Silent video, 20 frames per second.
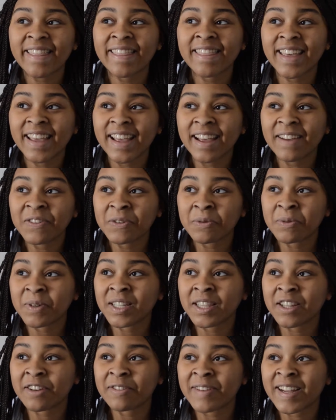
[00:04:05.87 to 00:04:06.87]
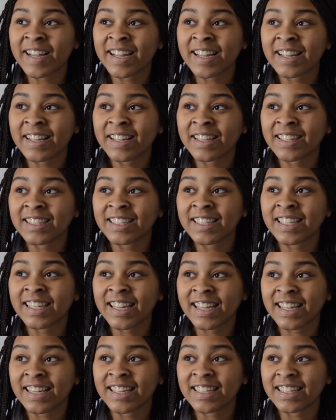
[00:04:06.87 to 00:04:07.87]
they have to work their way to
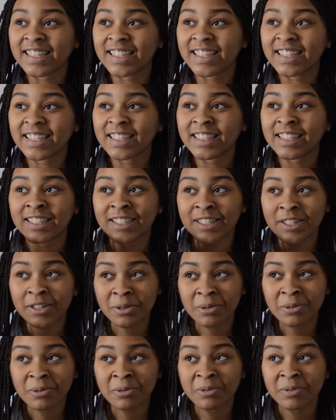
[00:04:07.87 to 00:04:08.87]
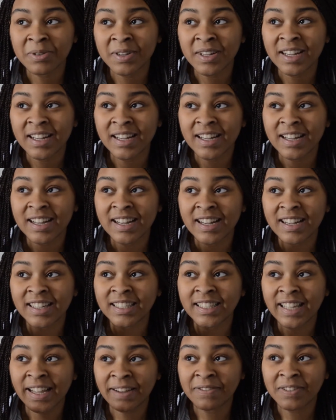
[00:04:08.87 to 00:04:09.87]
get to
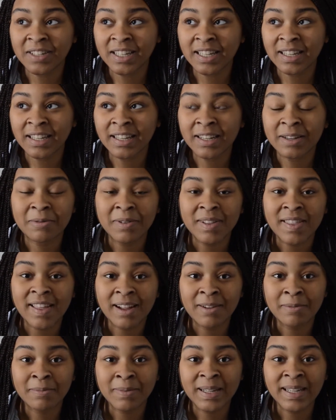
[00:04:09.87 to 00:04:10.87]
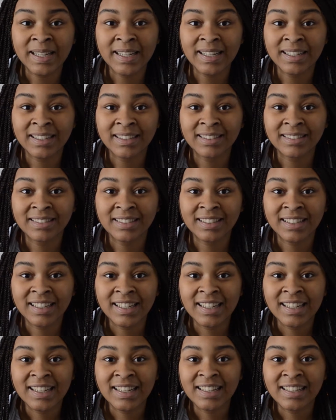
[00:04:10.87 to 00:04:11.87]
safety without being
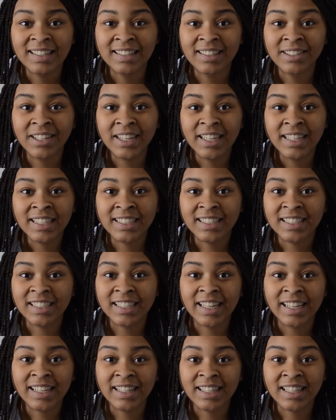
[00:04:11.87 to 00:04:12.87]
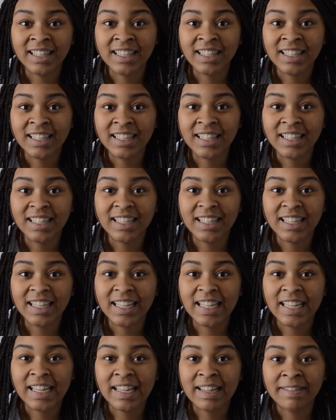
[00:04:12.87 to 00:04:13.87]
threatened to death,
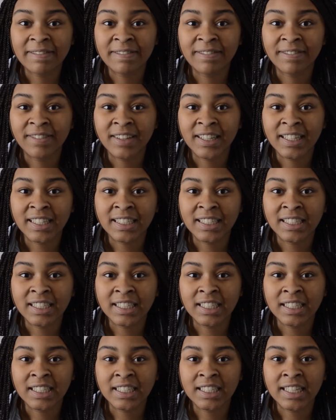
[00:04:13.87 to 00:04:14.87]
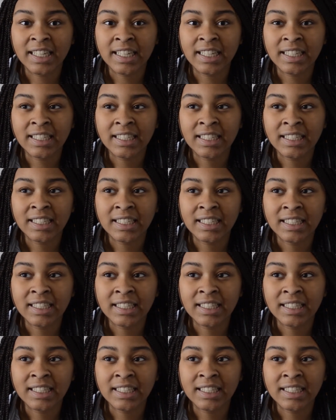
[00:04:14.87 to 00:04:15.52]
if I should say.